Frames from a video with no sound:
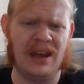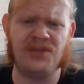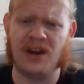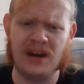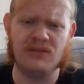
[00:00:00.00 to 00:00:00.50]
I
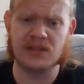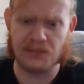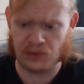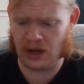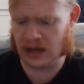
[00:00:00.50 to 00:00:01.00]
thought it was a
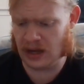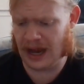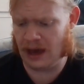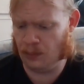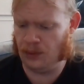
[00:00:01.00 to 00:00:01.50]
pretty good
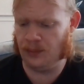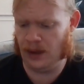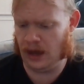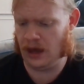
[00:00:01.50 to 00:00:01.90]
album.